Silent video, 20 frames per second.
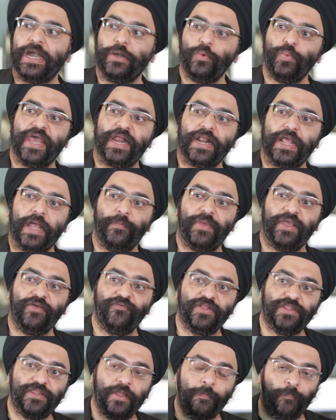we are coming with
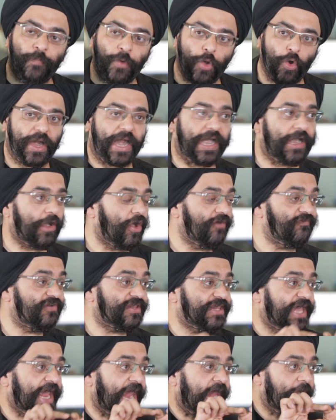the pure Android, with
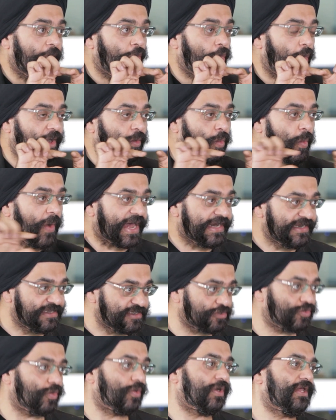the Android One
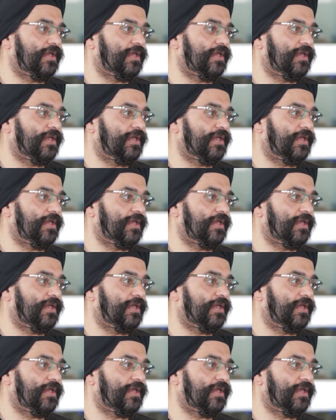story.